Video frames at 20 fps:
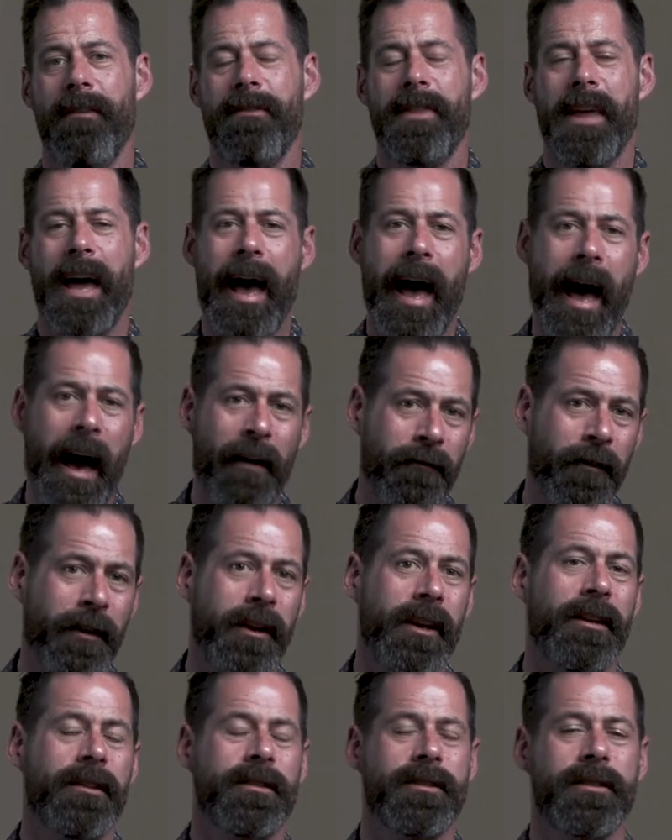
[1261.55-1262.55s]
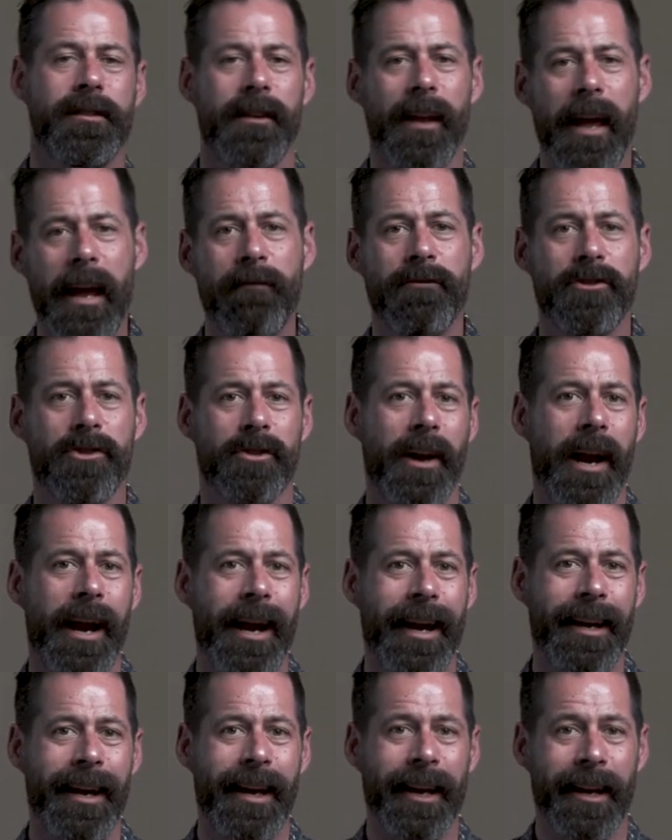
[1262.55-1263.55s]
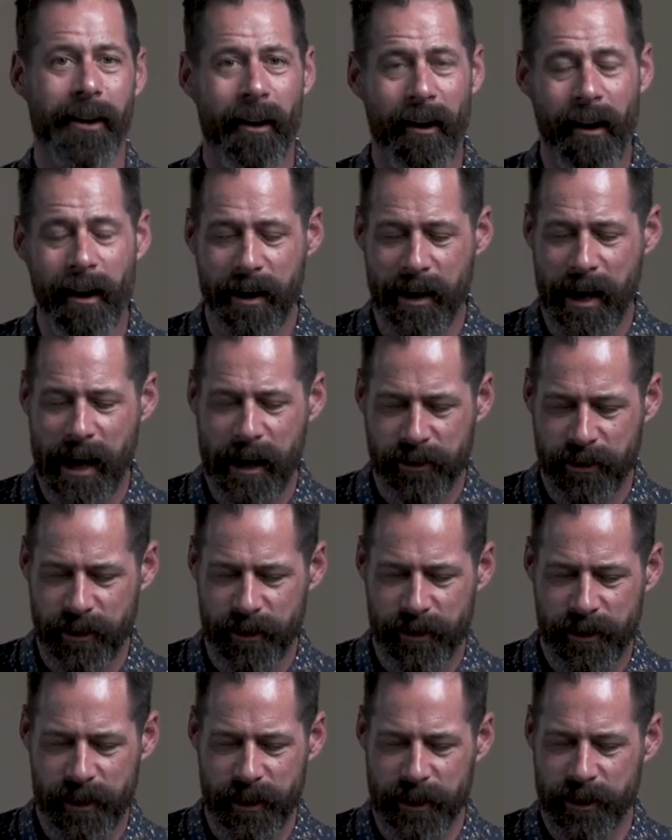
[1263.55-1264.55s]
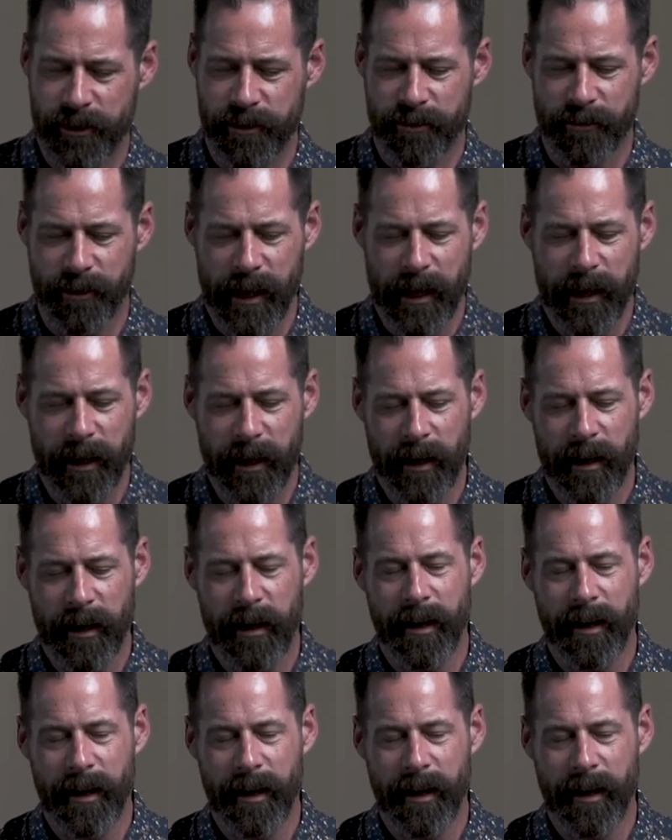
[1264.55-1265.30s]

of the African slave trade in our nation's history,